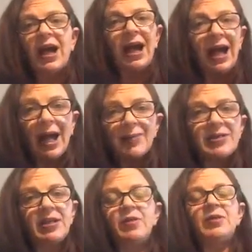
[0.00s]

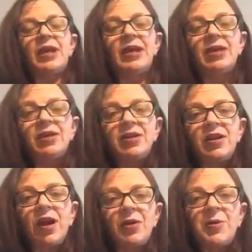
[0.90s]
Absolutely, you
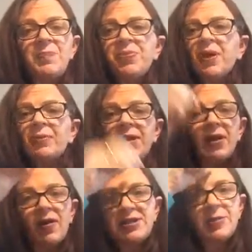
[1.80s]
know, be
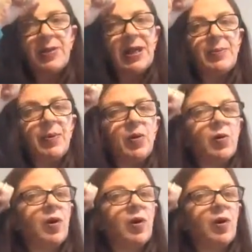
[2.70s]
nice to people.